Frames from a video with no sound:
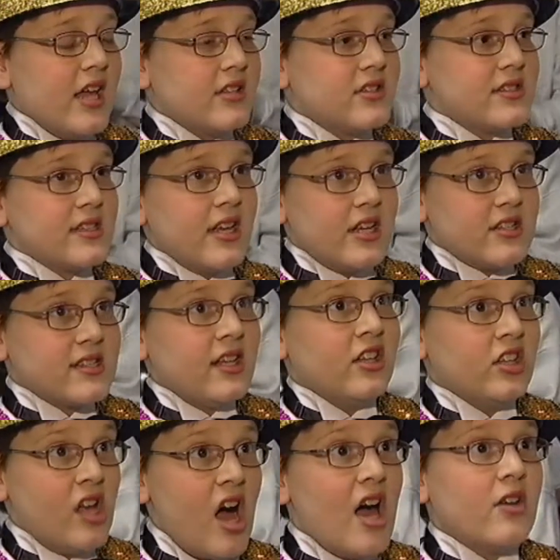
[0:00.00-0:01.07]
It's, it's a
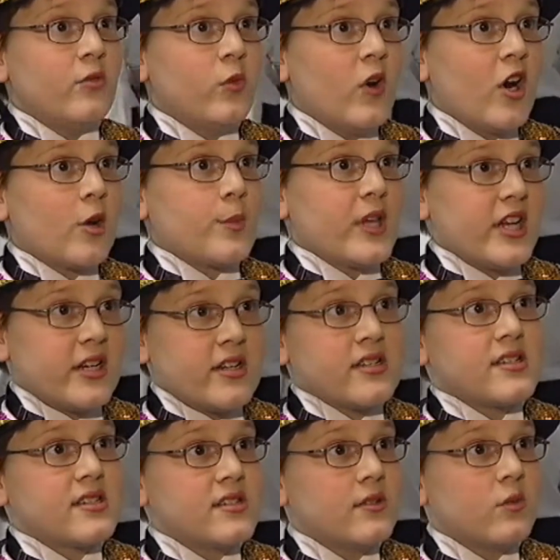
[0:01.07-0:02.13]
lot of work, but it
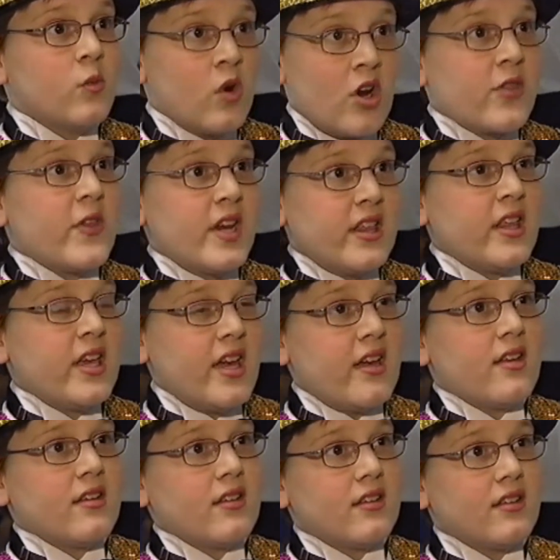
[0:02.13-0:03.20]
is worth it in the
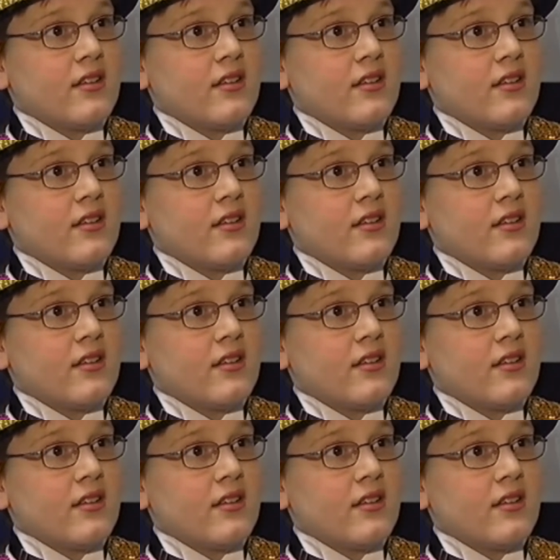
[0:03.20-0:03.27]
end.